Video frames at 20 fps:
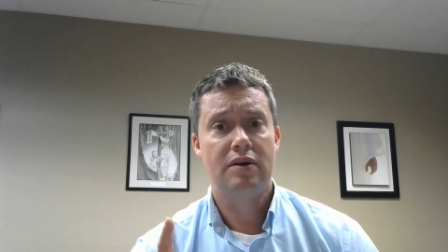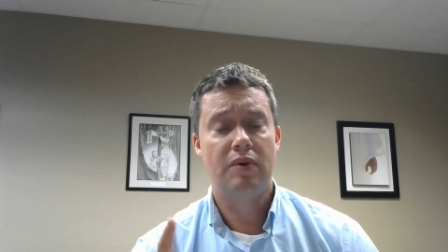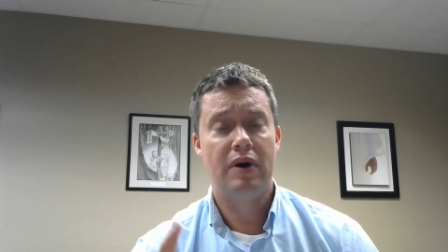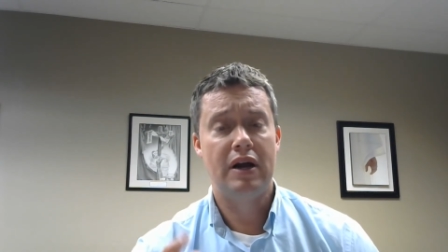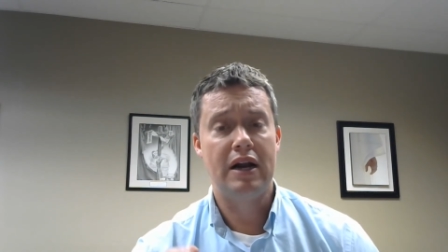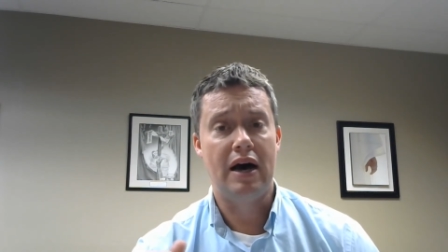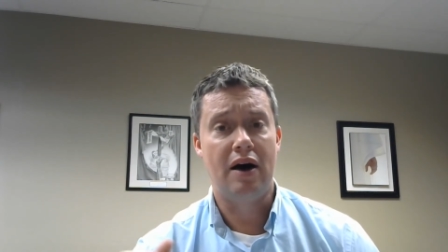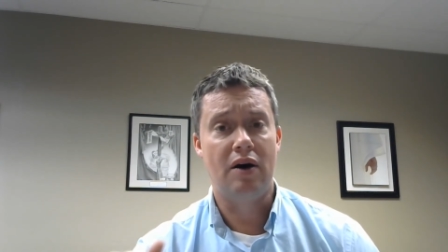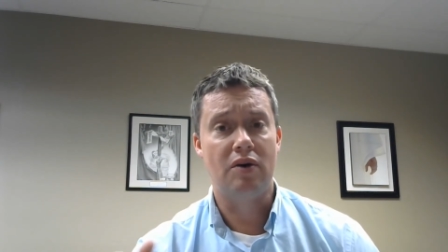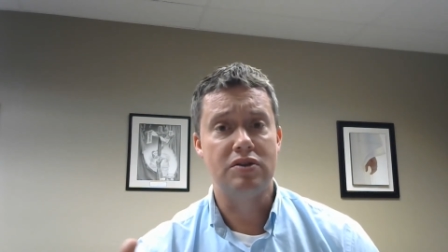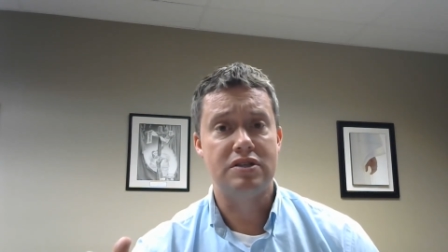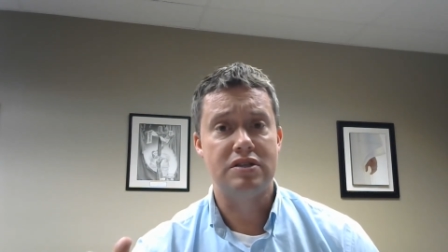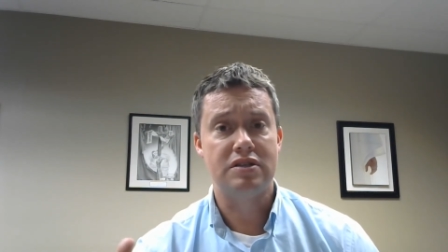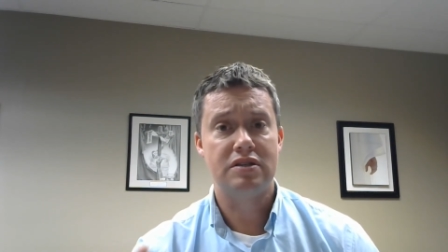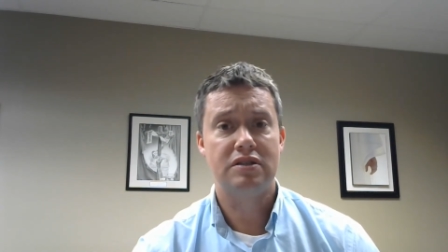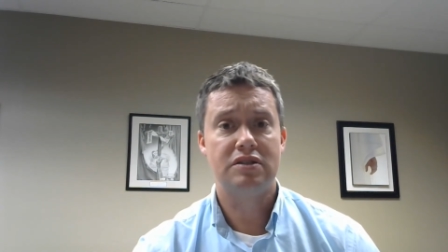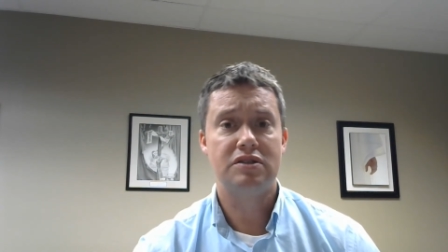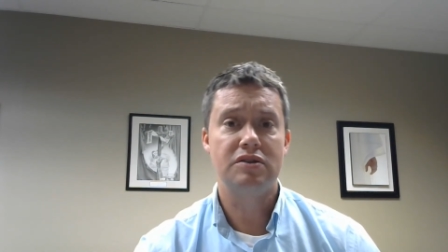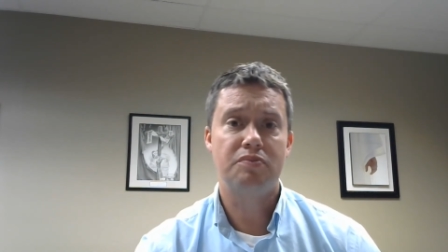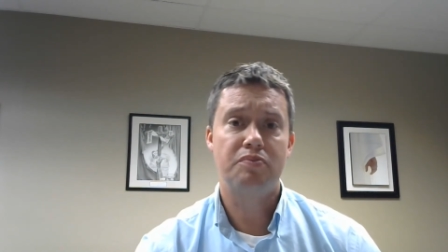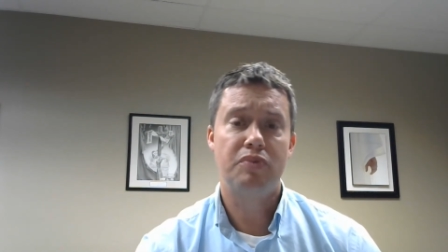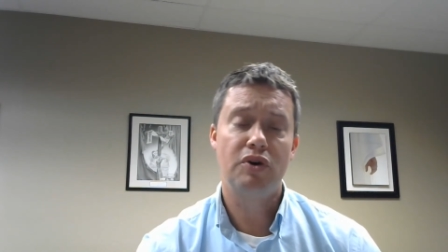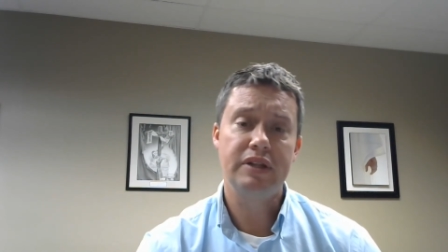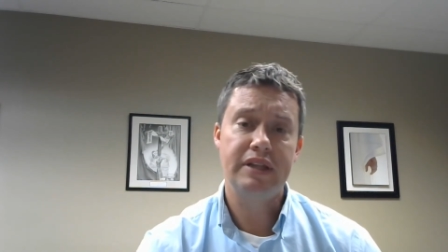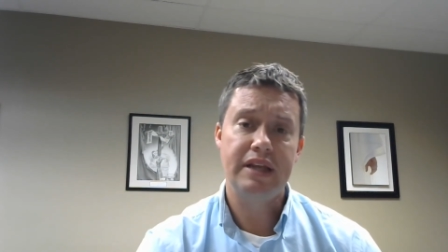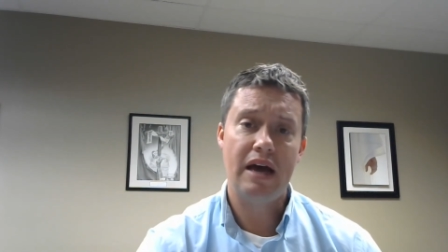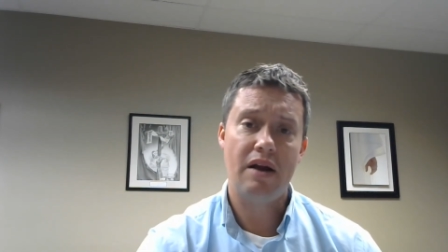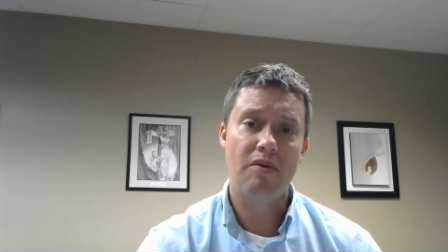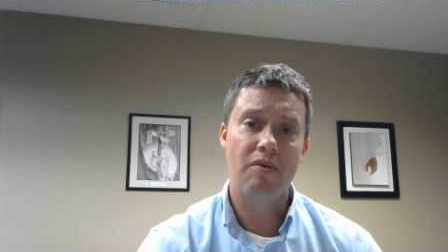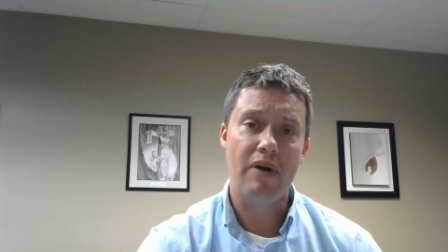went out to
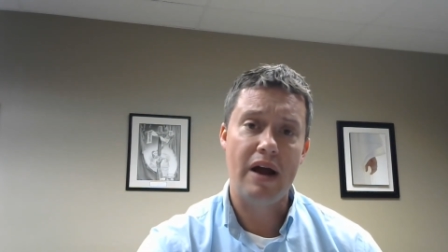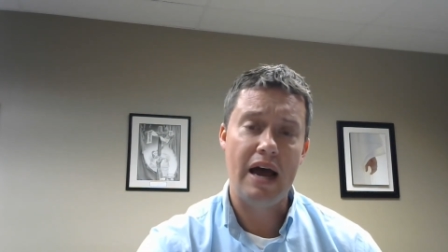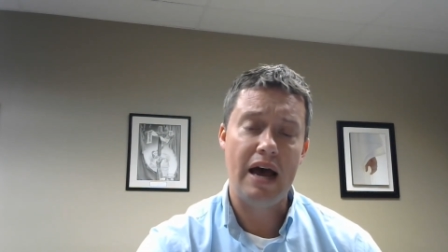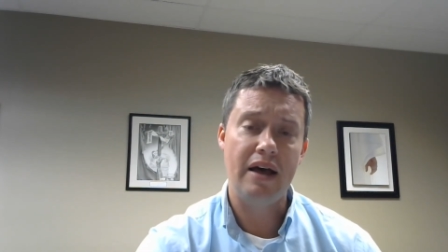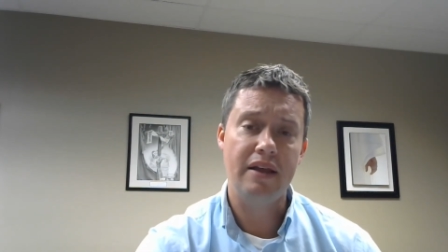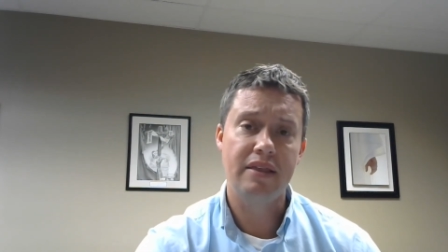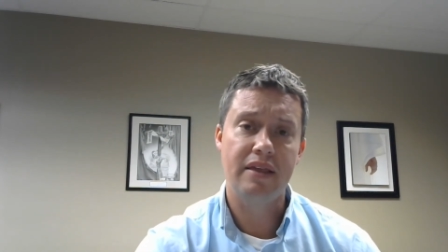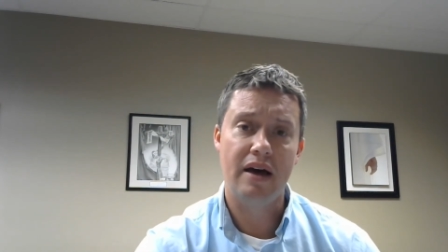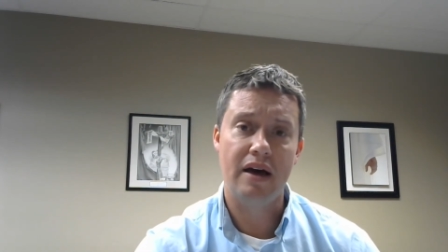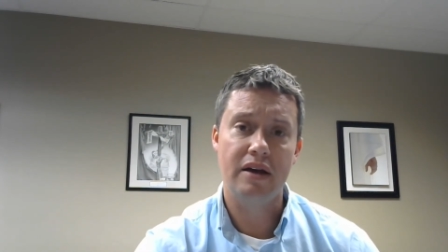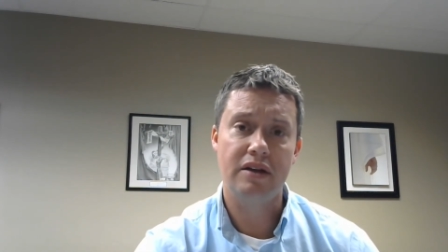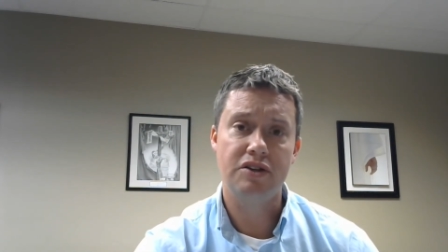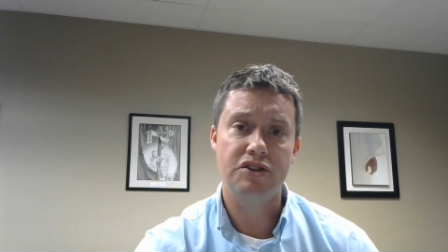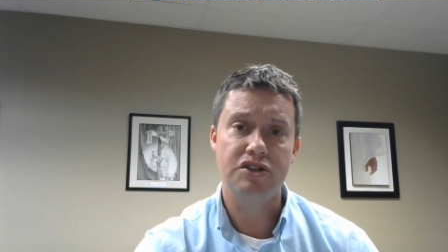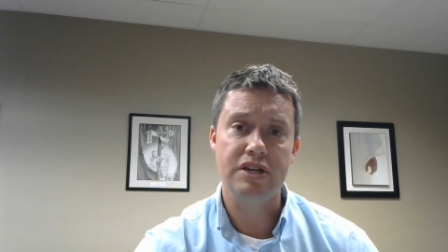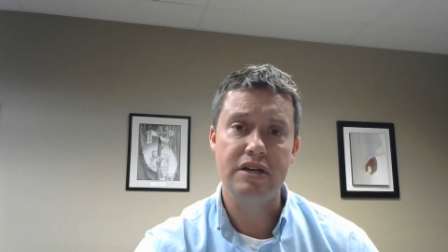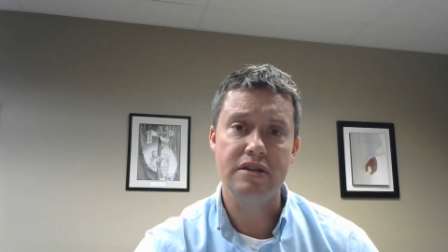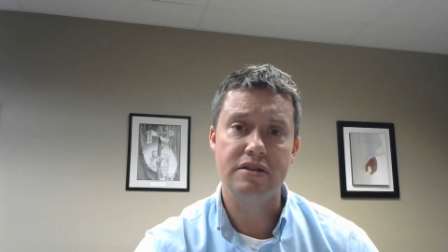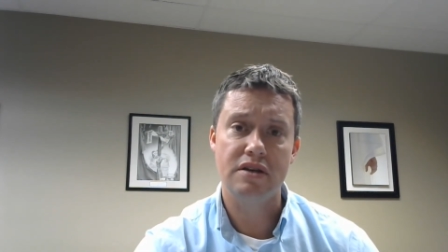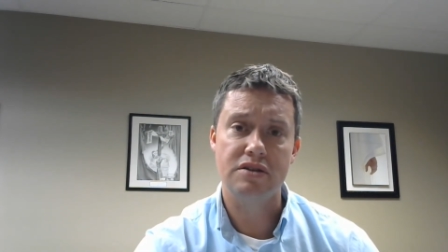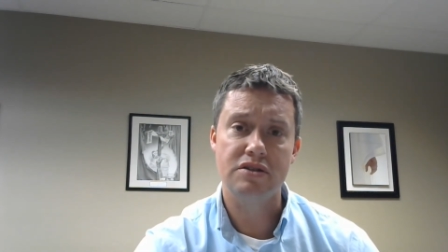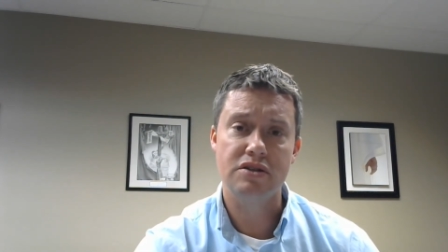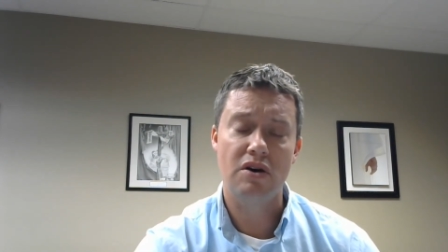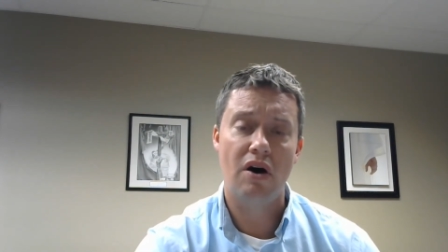put that wrath on Jesus,